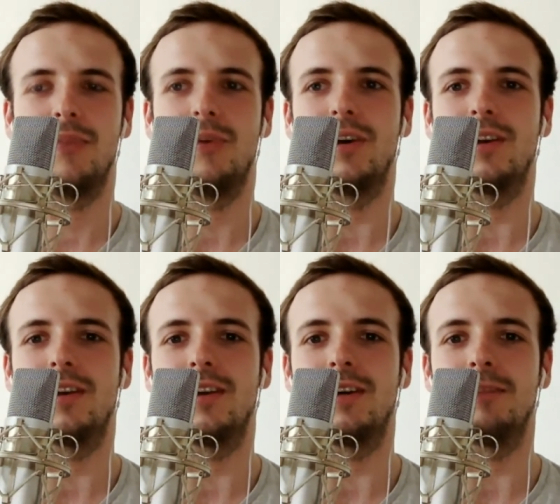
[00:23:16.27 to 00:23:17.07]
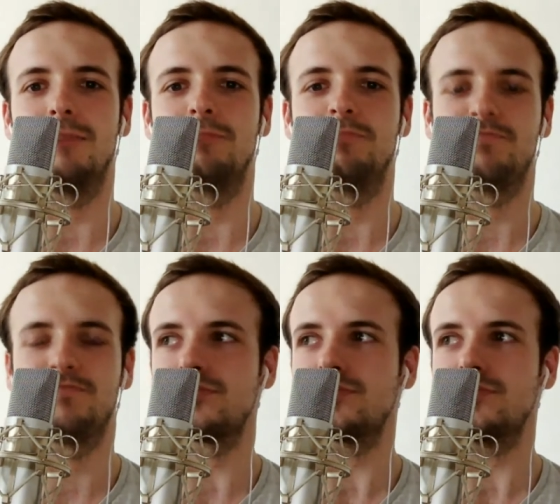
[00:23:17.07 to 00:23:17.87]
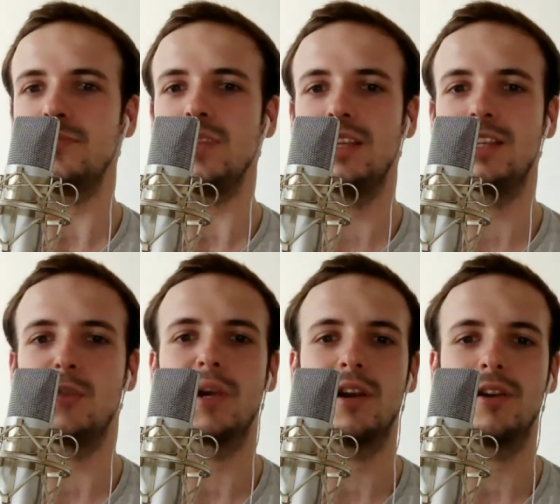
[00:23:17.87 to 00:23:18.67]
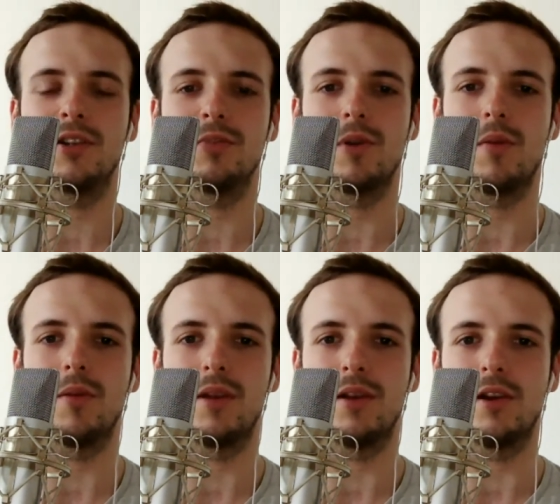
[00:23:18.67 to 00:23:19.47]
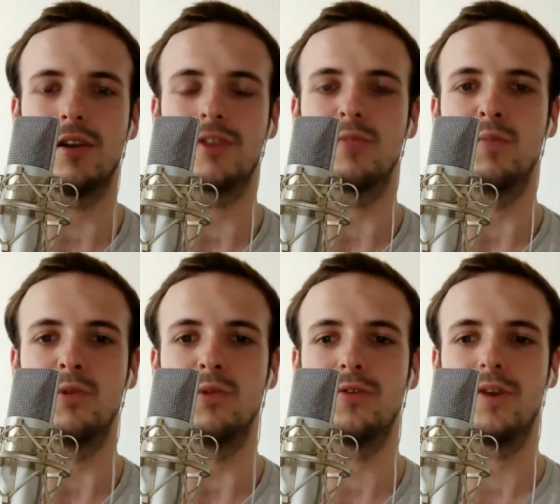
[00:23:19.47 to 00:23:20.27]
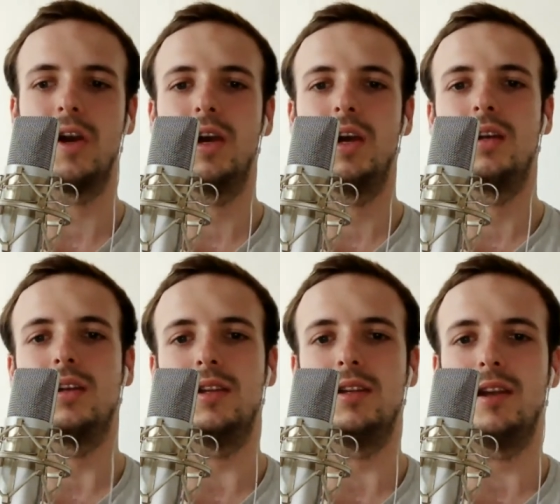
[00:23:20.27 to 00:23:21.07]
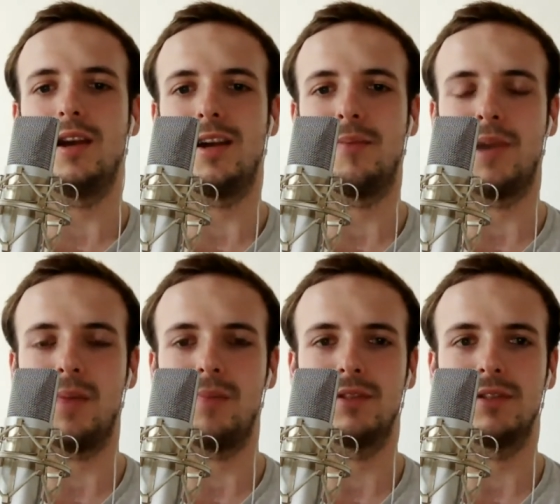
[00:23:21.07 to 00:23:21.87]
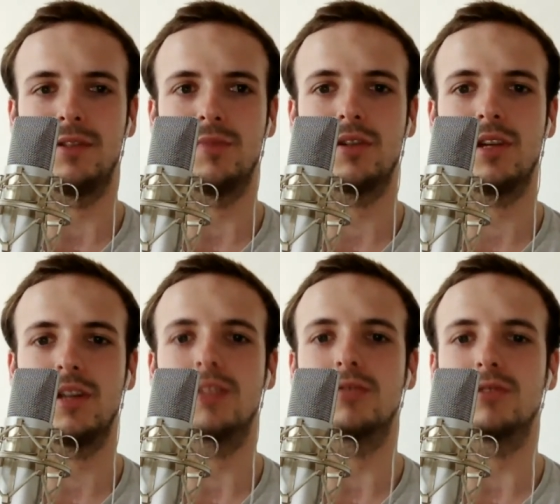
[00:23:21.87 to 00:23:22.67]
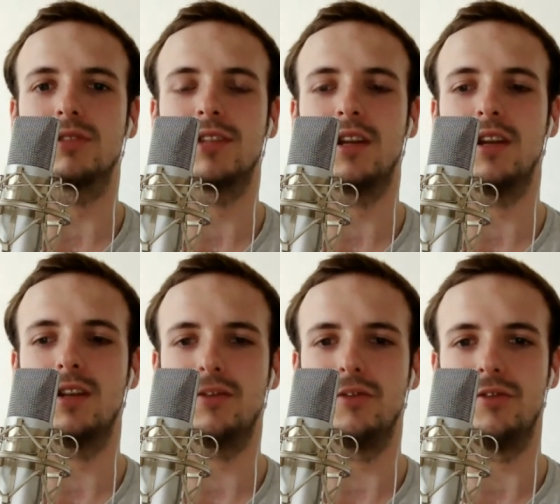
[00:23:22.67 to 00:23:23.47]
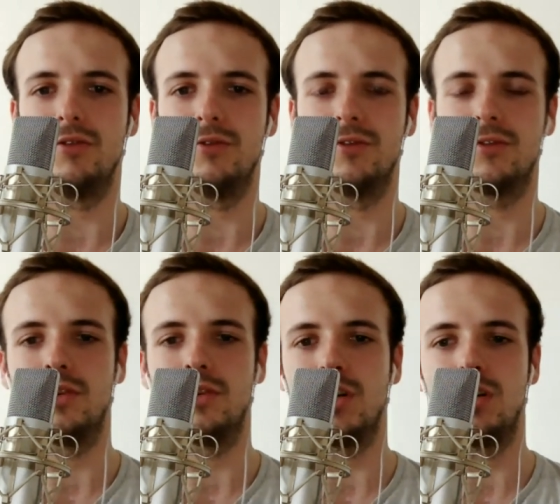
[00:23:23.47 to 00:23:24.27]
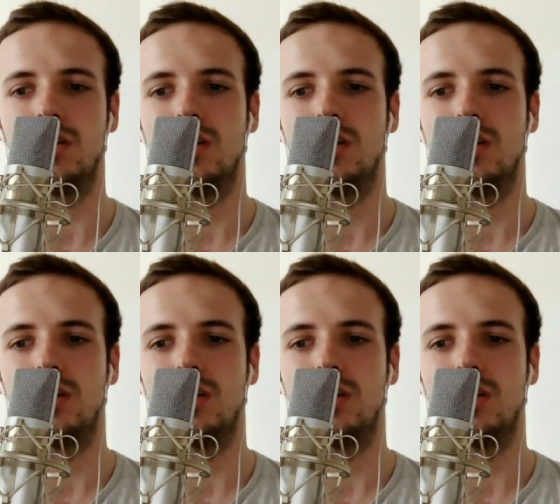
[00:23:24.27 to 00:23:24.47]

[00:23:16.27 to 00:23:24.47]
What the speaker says: But so we're probably going to move the App Business Podcast site to a new server,